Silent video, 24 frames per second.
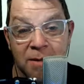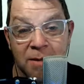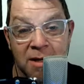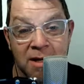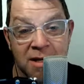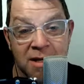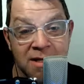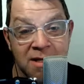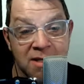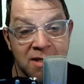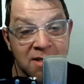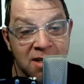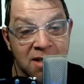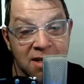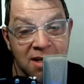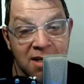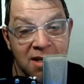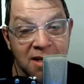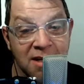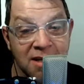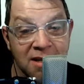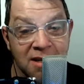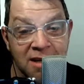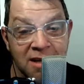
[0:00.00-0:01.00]
but in the
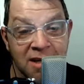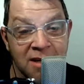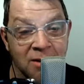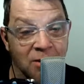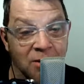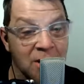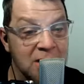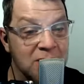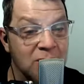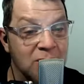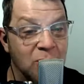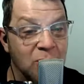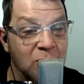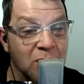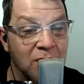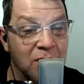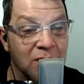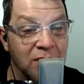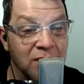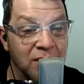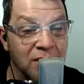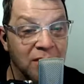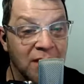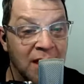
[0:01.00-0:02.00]
city, in the rest of the
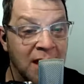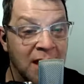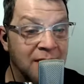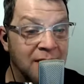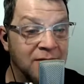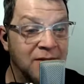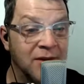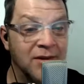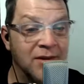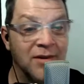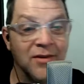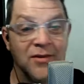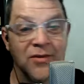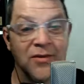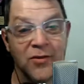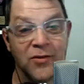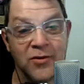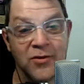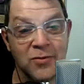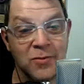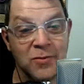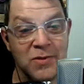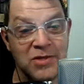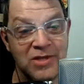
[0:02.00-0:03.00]
world, they have to
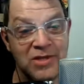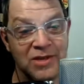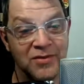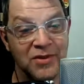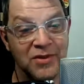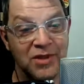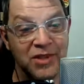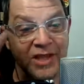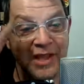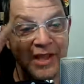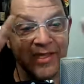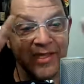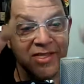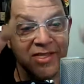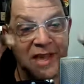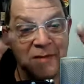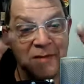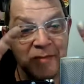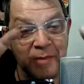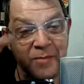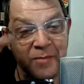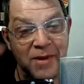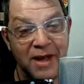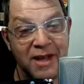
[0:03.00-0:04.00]
specifically
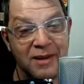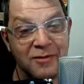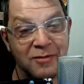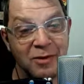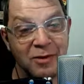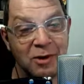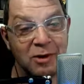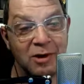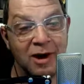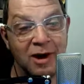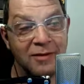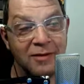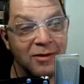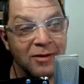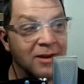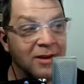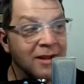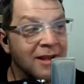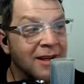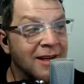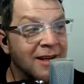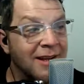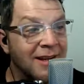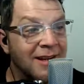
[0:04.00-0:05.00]
theme a bike for
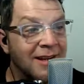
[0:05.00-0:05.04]
gravel.